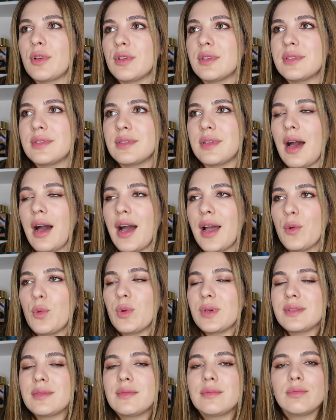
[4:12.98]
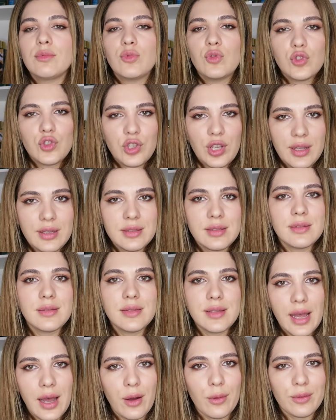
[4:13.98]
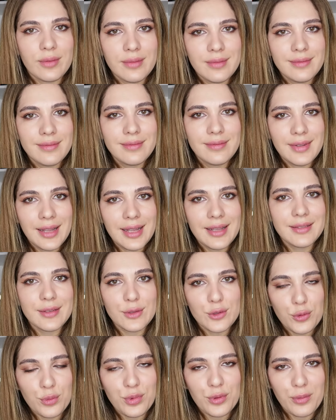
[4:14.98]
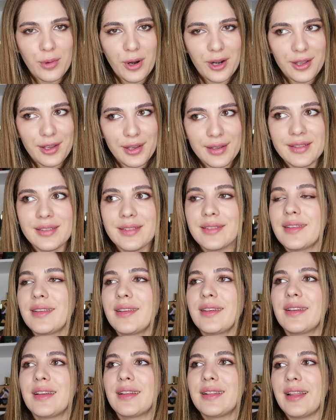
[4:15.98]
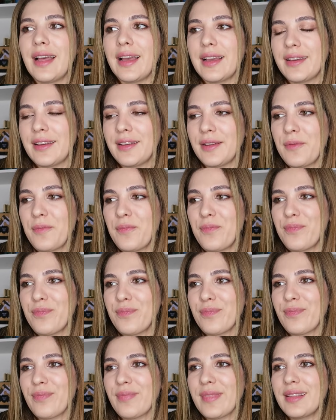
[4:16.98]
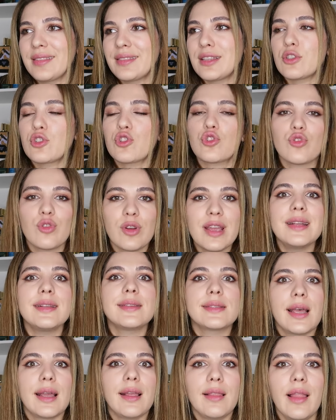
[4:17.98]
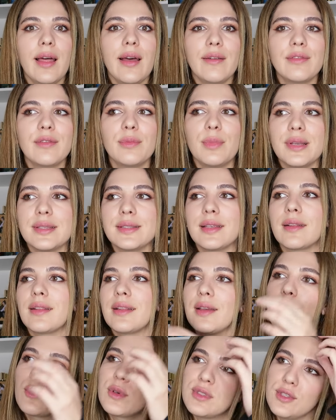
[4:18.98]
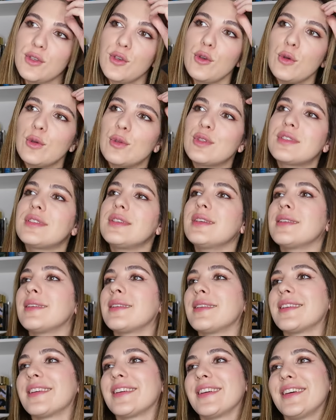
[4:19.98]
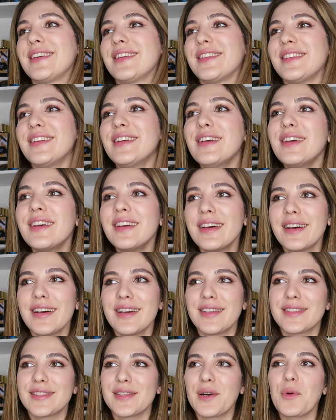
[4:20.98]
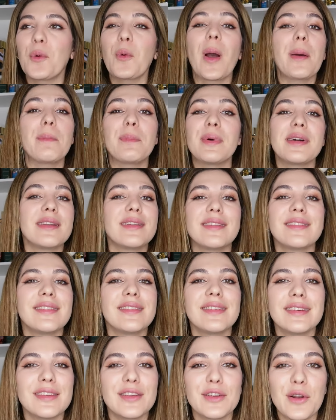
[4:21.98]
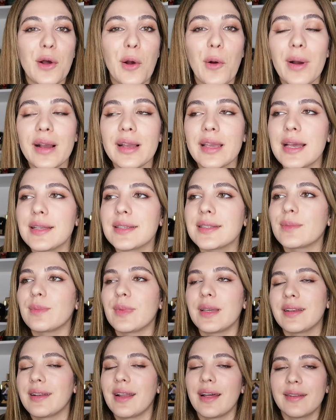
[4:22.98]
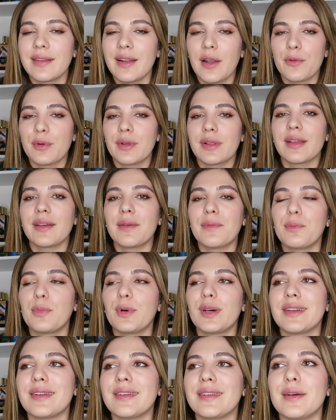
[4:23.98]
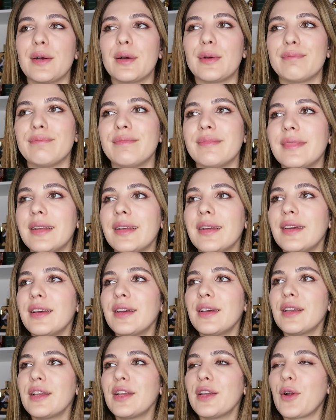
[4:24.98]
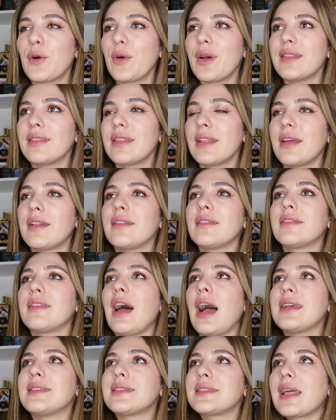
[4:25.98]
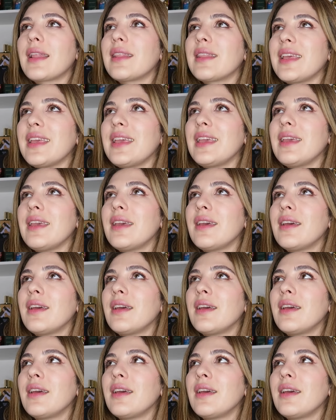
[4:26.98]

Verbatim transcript: because I was chased down in the supermarket. Like, the trace I left basically was used as a weapon, you know, against me. Not, not really, but um, you know, and and I suddenly